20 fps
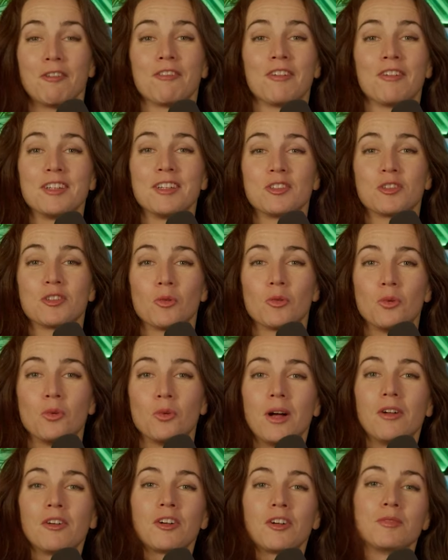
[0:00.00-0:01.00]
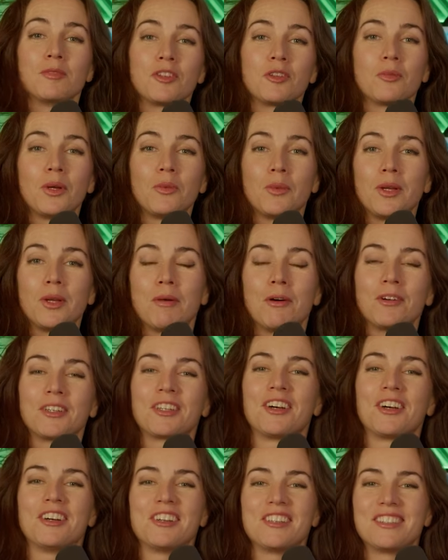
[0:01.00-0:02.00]
friends, welcome to the Win-Win
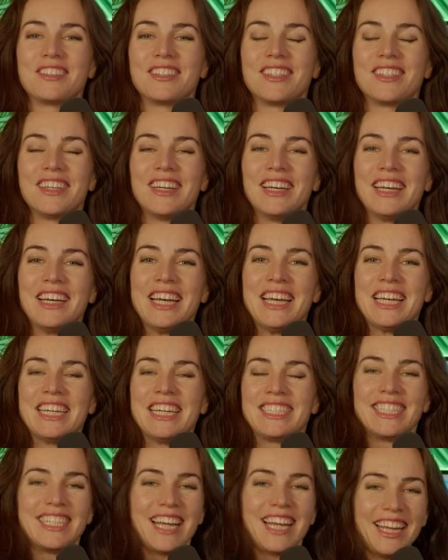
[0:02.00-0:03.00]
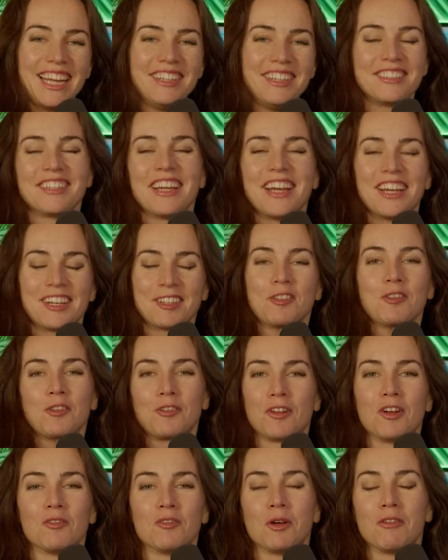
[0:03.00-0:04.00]
Podcast. Today is an
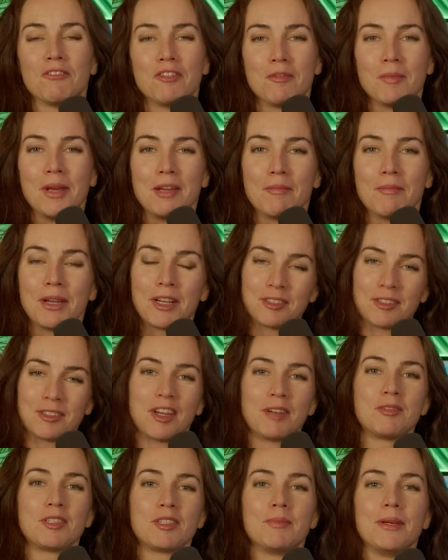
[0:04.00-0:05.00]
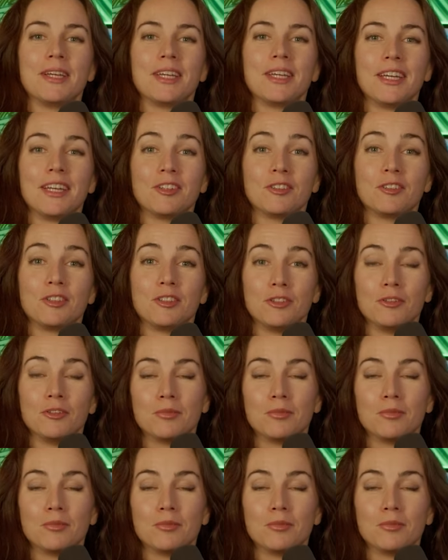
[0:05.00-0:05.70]
extra fun one for me because I'm speaking to